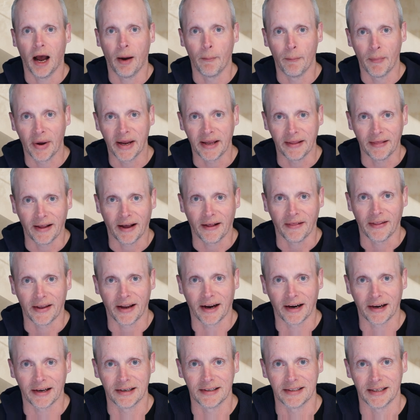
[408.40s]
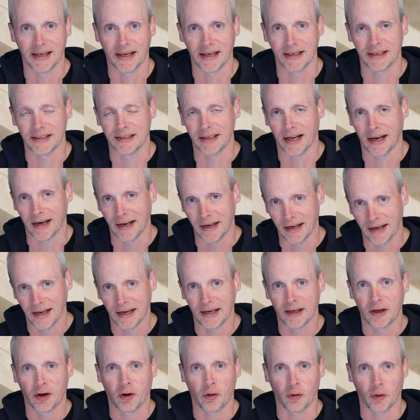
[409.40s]
and make that the anchor text and
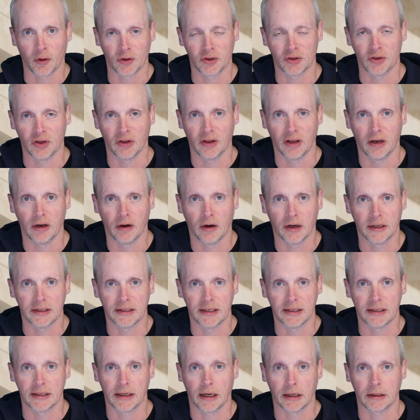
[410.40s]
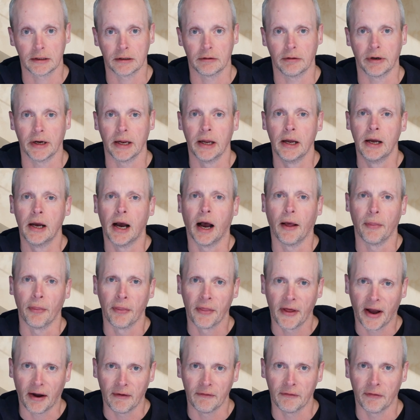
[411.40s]
link across to the 90s category.
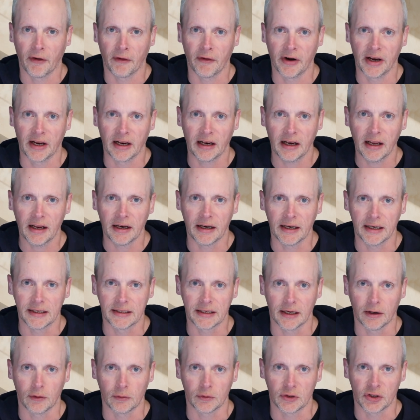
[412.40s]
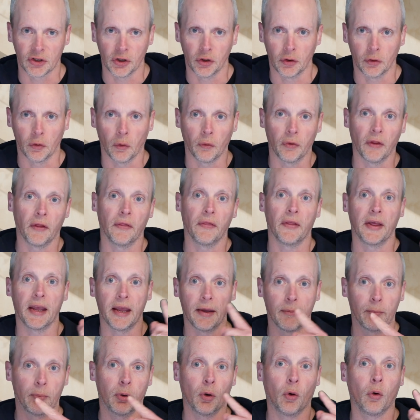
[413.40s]
And that very clearly tells Google that
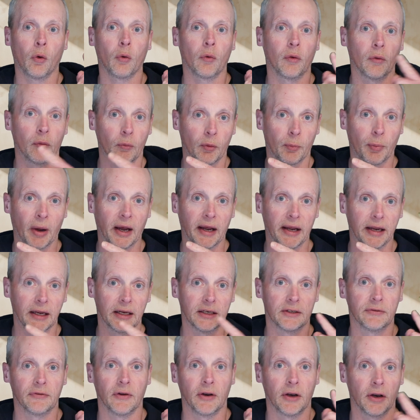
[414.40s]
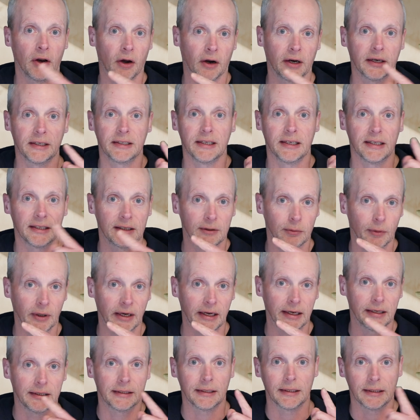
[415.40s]
the important page for 90s
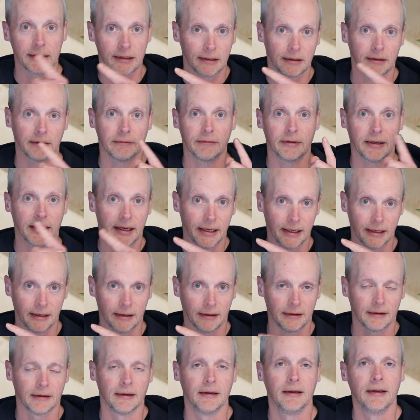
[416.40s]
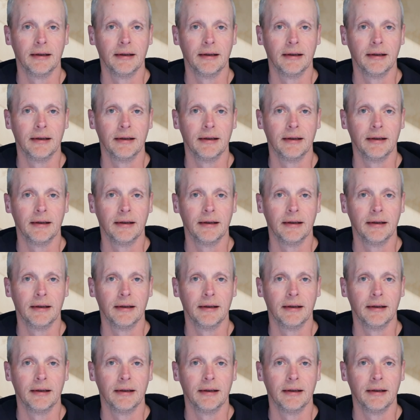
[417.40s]
sweets is over here.